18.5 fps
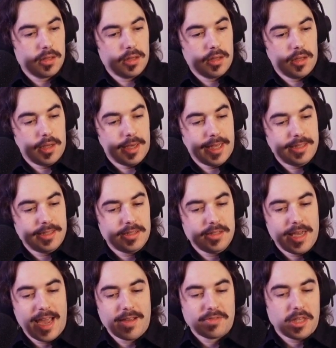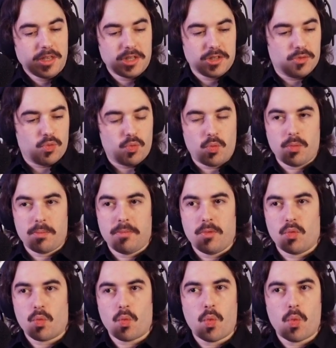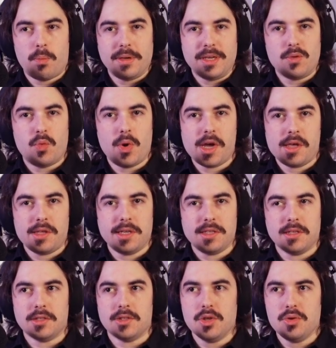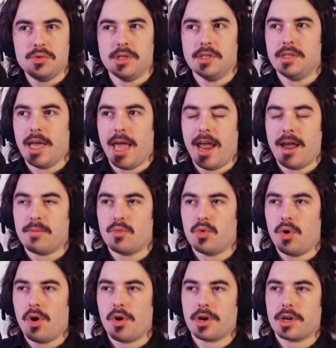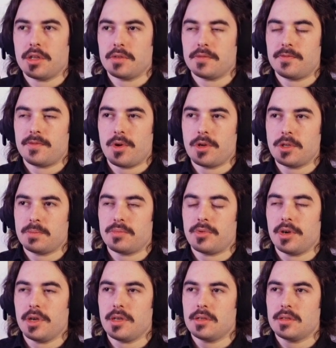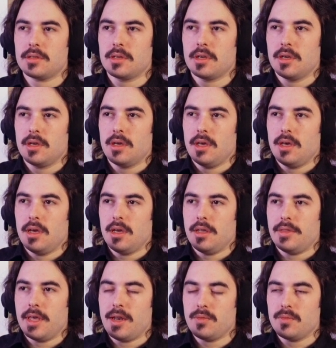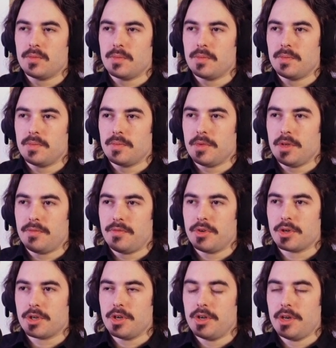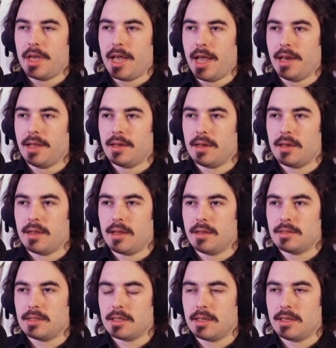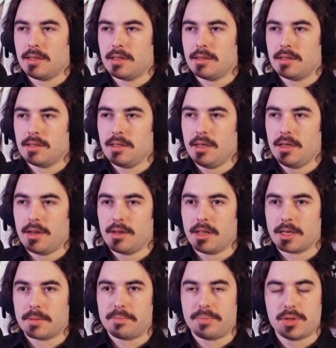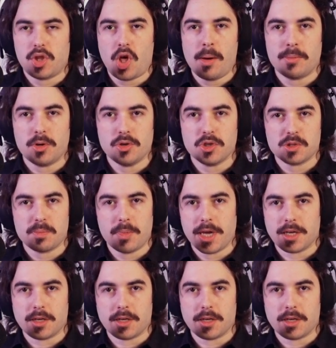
You have to just be willing to do the damn work in the first place. Then if you're good at it, to, like plumbers make